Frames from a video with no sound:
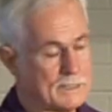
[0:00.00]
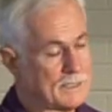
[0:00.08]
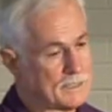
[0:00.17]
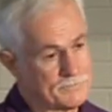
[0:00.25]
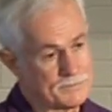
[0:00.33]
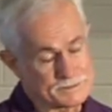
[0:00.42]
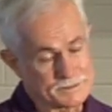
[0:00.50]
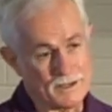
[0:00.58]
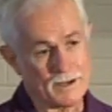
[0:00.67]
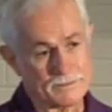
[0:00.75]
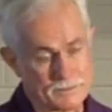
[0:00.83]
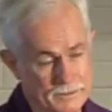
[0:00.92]
If it's
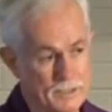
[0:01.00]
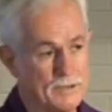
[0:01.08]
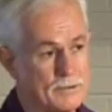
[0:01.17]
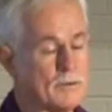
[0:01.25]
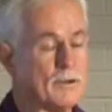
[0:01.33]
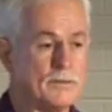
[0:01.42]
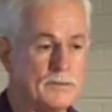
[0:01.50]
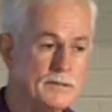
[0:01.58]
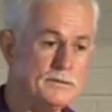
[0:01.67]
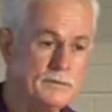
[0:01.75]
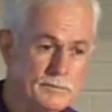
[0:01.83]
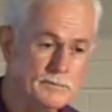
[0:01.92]
not there,
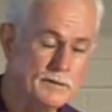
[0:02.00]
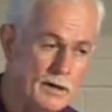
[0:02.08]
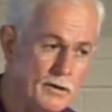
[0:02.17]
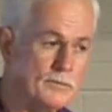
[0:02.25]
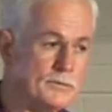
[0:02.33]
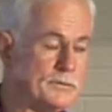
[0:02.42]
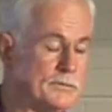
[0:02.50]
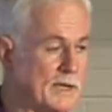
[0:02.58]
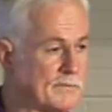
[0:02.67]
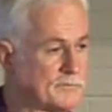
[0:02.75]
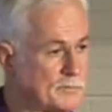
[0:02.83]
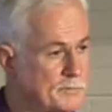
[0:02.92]
then you know you
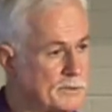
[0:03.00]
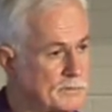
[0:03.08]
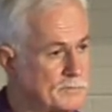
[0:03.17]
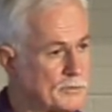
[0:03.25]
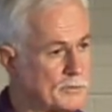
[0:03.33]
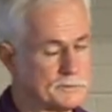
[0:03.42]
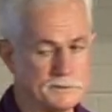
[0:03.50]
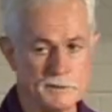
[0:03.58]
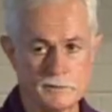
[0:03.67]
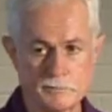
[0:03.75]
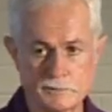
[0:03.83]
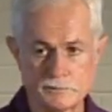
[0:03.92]
have to build more
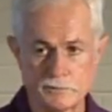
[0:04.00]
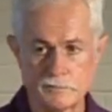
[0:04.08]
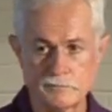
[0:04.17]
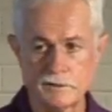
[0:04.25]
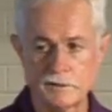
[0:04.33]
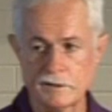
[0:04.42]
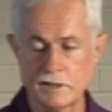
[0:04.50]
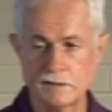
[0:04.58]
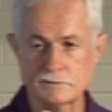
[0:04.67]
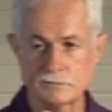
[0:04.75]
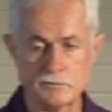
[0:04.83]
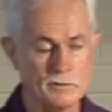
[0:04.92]
zinc reserve into
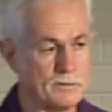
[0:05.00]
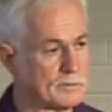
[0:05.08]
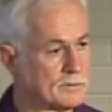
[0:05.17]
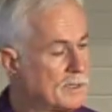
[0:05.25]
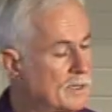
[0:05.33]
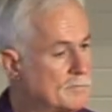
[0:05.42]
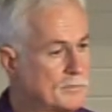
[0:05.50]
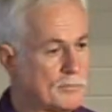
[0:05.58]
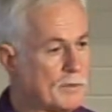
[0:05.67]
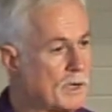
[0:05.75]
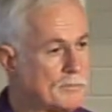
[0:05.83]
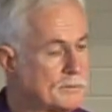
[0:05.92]
that soil. But
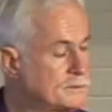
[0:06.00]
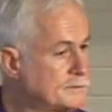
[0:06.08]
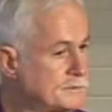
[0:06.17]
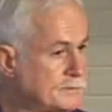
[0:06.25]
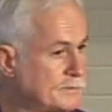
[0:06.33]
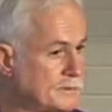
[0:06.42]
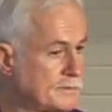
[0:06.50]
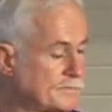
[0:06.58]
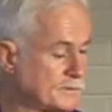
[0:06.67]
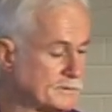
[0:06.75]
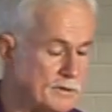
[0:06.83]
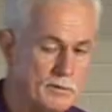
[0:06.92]
why would you do it if
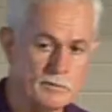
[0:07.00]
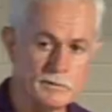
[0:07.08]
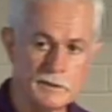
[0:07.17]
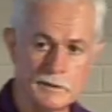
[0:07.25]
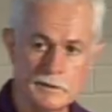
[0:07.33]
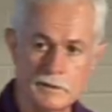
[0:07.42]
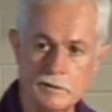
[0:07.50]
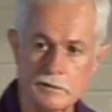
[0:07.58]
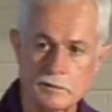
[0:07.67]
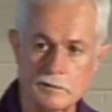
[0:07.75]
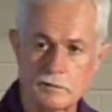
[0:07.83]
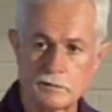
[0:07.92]
it's already there?